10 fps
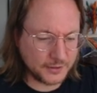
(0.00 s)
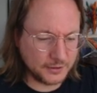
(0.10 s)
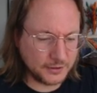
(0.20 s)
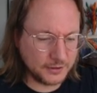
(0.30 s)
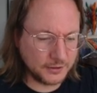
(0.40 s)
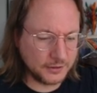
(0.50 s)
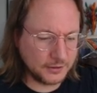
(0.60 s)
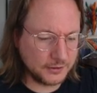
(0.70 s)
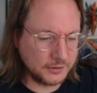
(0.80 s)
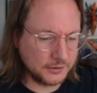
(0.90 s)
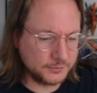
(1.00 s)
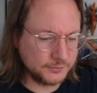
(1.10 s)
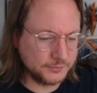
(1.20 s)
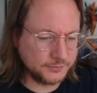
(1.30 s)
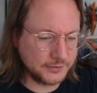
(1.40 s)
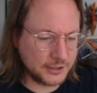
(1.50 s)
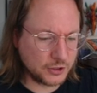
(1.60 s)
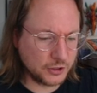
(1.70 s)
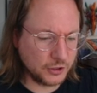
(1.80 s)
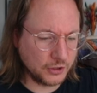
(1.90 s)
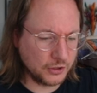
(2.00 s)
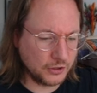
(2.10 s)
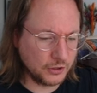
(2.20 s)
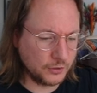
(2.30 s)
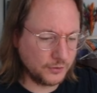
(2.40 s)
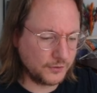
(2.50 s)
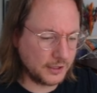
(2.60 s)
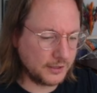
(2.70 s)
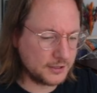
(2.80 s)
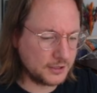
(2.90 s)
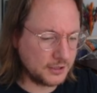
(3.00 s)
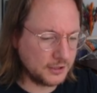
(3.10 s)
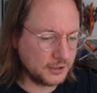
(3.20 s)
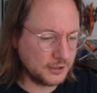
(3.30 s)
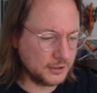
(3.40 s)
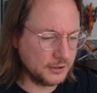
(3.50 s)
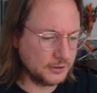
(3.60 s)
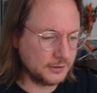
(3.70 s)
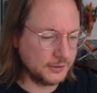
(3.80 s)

Um, let's go. We've got this here.